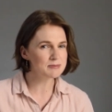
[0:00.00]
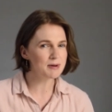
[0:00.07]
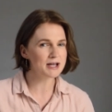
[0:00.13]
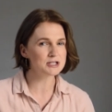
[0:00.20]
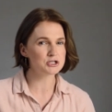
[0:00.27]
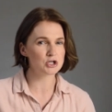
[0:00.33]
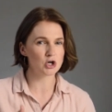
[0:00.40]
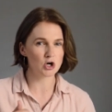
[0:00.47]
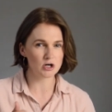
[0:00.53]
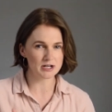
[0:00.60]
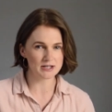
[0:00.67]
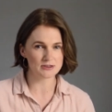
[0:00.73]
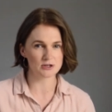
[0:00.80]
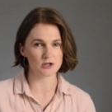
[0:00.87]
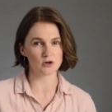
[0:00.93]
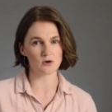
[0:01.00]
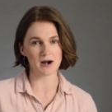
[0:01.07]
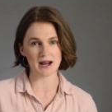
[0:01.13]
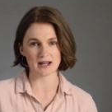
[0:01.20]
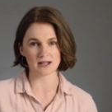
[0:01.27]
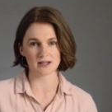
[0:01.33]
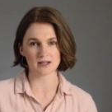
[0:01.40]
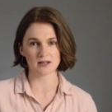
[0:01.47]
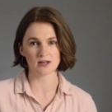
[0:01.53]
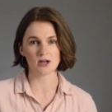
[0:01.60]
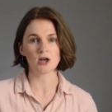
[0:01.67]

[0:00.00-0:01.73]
by turning the crank.